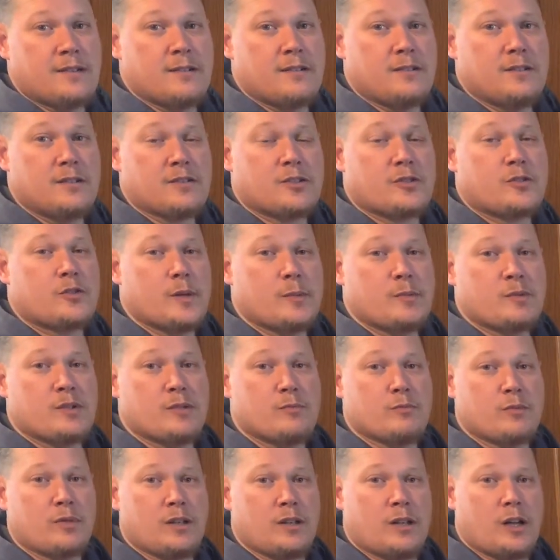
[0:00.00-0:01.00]
description
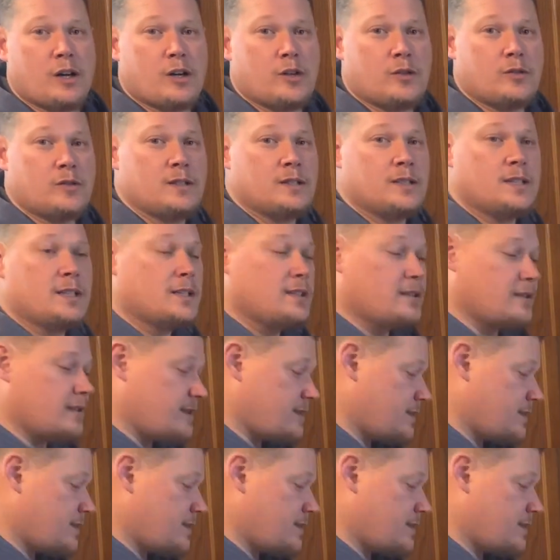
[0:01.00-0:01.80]
below. Let's